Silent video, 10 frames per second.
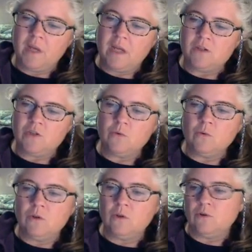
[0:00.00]
In
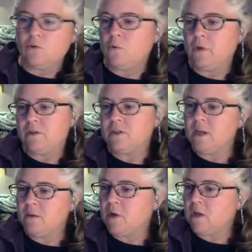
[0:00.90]
school, queer
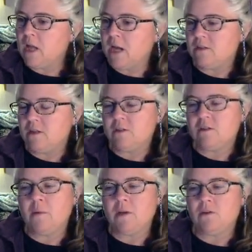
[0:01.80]
cinema class this
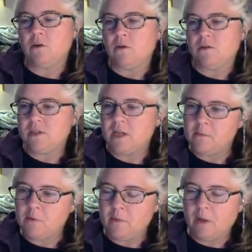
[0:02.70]
semester,
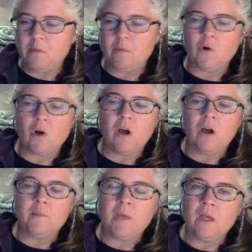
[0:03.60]
cinema might be more
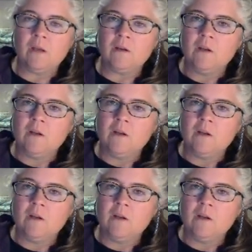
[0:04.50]
common.